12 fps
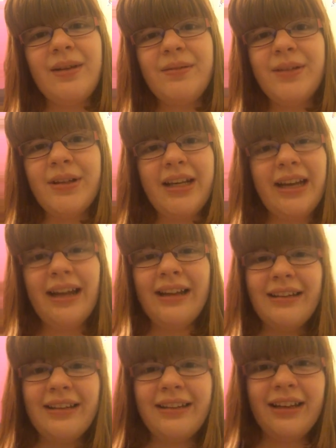I mean,
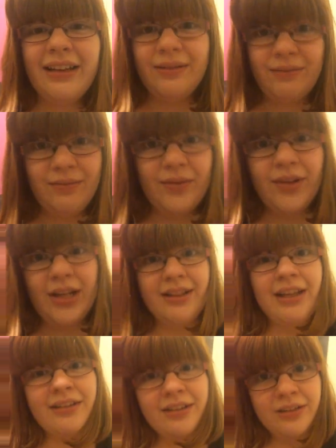yeah, as I said,
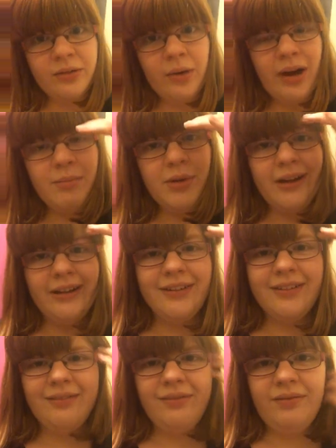hit that subscribe
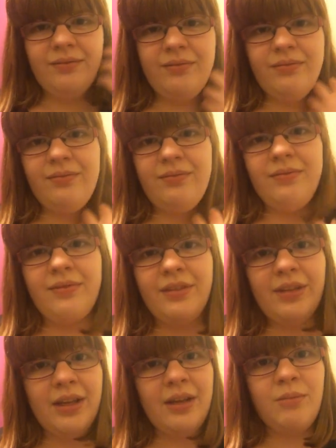button.
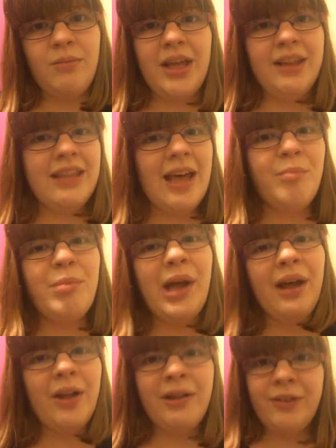Hit that
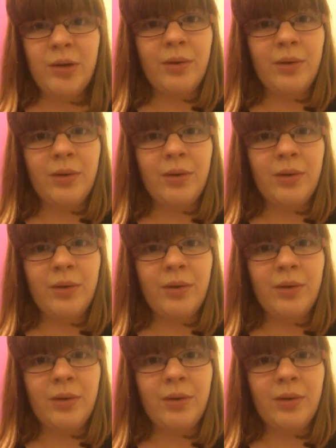bell if